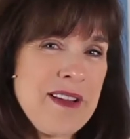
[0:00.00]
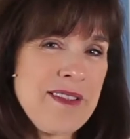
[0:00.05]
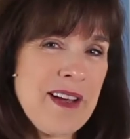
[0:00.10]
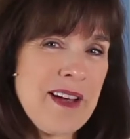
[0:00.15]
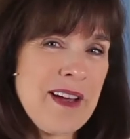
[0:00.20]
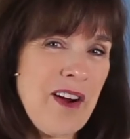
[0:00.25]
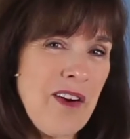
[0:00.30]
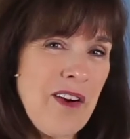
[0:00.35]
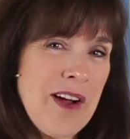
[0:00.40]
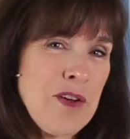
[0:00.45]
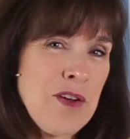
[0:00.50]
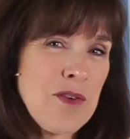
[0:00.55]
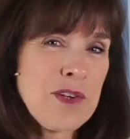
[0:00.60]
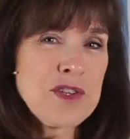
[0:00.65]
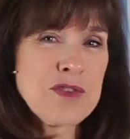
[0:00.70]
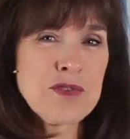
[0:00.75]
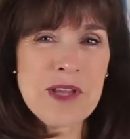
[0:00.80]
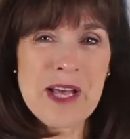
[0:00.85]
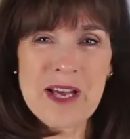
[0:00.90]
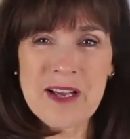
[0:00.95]
there. I only
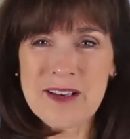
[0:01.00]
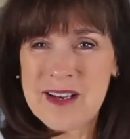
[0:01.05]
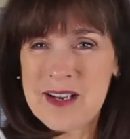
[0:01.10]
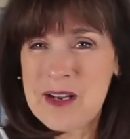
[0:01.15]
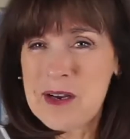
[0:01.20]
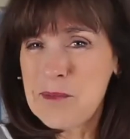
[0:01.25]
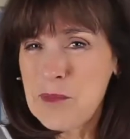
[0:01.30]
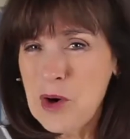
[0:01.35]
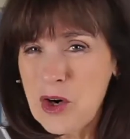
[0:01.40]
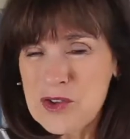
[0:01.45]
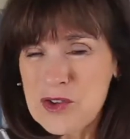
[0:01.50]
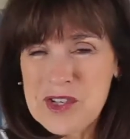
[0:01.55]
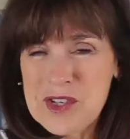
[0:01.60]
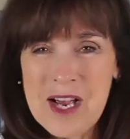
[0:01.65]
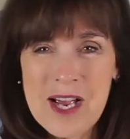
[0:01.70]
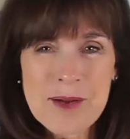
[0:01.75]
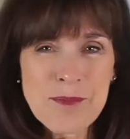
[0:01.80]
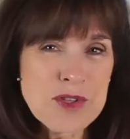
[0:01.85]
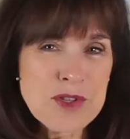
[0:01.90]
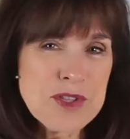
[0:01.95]
do that
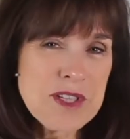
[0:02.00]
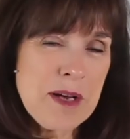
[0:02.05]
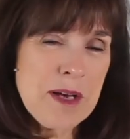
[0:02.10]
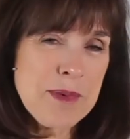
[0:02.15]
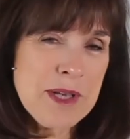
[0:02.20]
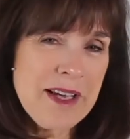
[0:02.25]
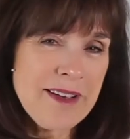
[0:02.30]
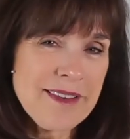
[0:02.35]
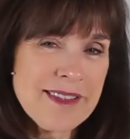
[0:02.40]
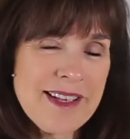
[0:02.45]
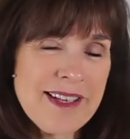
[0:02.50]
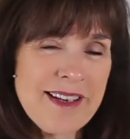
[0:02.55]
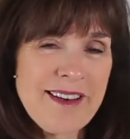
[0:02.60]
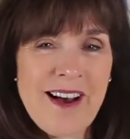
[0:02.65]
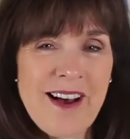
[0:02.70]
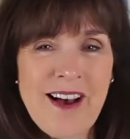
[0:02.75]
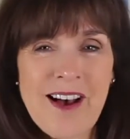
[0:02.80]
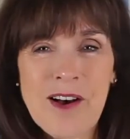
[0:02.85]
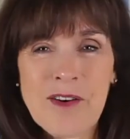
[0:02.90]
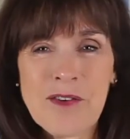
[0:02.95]
part-time or sub-in
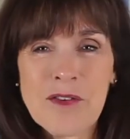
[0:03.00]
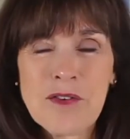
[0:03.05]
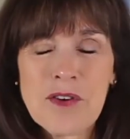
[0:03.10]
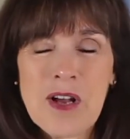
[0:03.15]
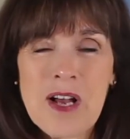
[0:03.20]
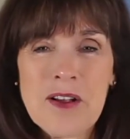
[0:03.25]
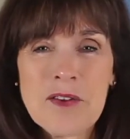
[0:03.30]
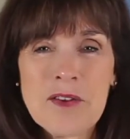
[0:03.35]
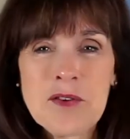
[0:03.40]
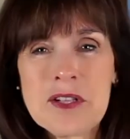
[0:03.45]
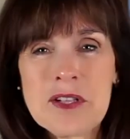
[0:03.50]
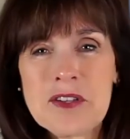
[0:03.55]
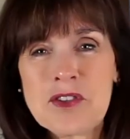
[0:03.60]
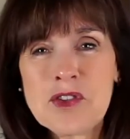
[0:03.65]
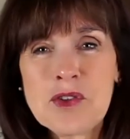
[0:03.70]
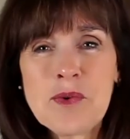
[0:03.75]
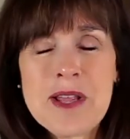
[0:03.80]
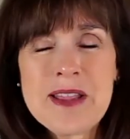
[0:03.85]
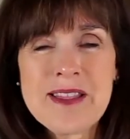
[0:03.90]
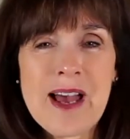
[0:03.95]

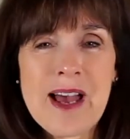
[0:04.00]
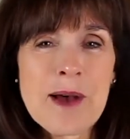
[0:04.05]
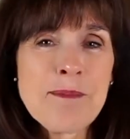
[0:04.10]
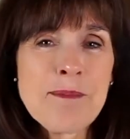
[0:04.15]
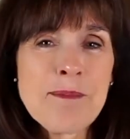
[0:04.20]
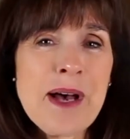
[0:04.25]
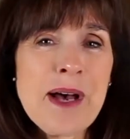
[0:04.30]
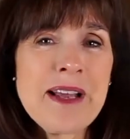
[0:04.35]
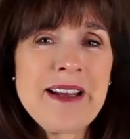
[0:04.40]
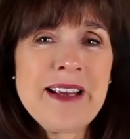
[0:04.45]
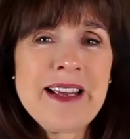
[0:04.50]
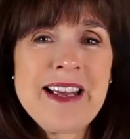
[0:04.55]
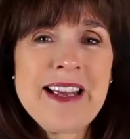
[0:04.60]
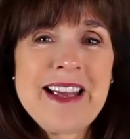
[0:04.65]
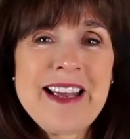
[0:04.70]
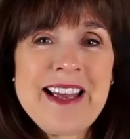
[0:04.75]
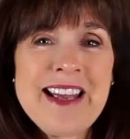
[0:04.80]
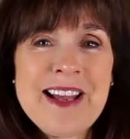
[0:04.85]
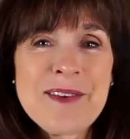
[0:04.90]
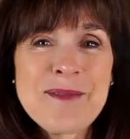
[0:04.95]
doing that, but
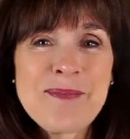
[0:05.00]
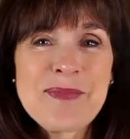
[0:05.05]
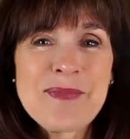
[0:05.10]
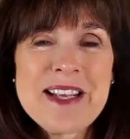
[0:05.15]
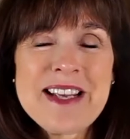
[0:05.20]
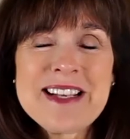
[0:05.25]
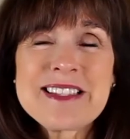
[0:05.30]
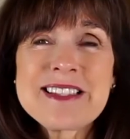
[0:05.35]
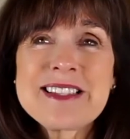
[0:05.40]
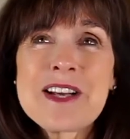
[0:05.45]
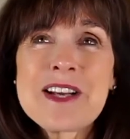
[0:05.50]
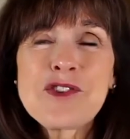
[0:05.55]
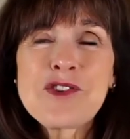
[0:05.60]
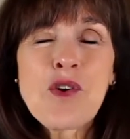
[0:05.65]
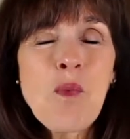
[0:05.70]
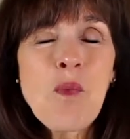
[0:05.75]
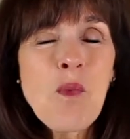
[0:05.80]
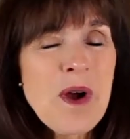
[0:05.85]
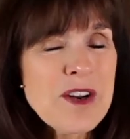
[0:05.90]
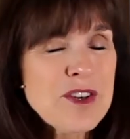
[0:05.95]
it's such a
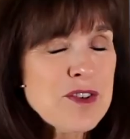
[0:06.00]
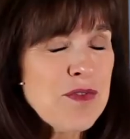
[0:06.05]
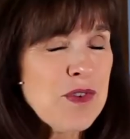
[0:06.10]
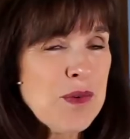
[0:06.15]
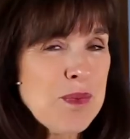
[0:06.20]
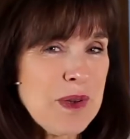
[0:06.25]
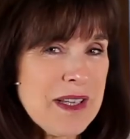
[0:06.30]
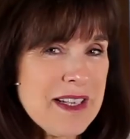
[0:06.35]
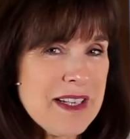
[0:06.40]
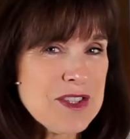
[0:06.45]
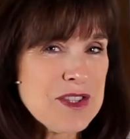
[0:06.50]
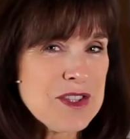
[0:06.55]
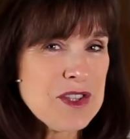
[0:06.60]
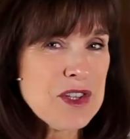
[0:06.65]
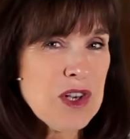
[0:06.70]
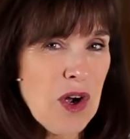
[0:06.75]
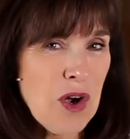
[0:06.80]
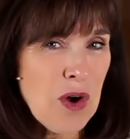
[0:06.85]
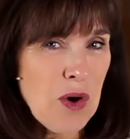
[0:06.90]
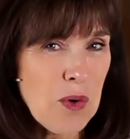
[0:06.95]
wonderful place to
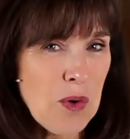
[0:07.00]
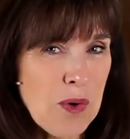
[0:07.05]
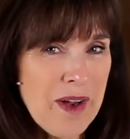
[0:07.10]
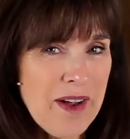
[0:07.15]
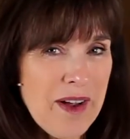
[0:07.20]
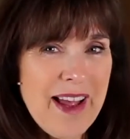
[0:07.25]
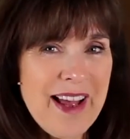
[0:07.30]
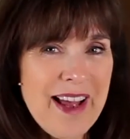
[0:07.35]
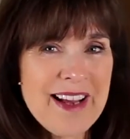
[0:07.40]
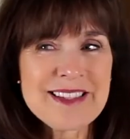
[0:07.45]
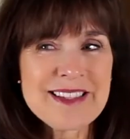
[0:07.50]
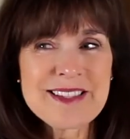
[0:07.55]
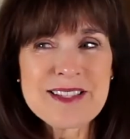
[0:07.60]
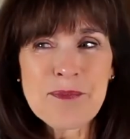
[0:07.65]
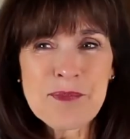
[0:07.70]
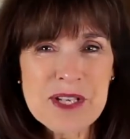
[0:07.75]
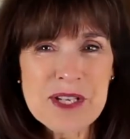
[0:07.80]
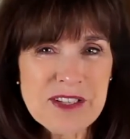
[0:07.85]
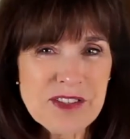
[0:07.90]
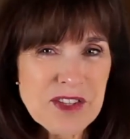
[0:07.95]
go as
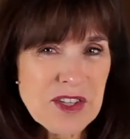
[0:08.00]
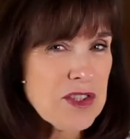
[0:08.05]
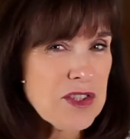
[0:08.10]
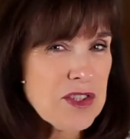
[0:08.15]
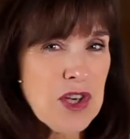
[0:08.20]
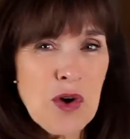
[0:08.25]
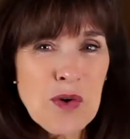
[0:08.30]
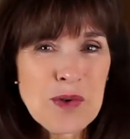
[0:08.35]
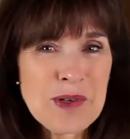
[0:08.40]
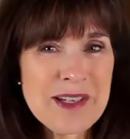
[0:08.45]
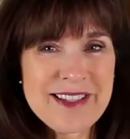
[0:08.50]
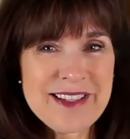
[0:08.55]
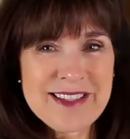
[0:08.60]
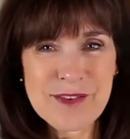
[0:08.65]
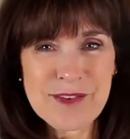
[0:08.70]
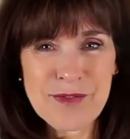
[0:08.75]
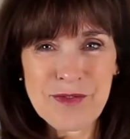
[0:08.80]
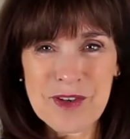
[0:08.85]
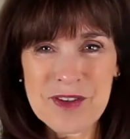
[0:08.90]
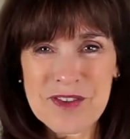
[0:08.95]
something totally
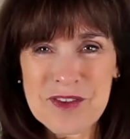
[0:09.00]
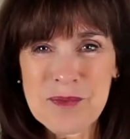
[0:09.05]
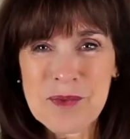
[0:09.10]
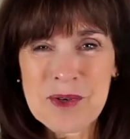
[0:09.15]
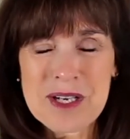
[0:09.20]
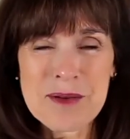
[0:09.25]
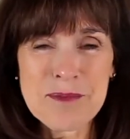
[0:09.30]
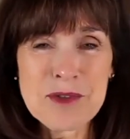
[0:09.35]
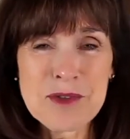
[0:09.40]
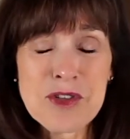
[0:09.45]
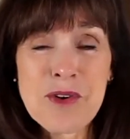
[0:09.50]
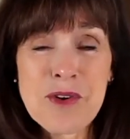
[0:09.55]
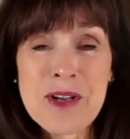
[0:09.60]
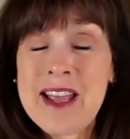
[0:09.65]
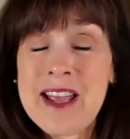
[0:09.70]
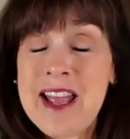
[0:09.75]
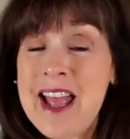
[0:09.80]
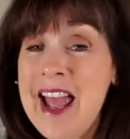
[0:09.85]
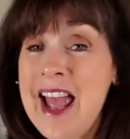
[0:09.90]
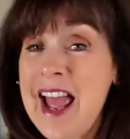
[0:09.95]
different than what I'm doing.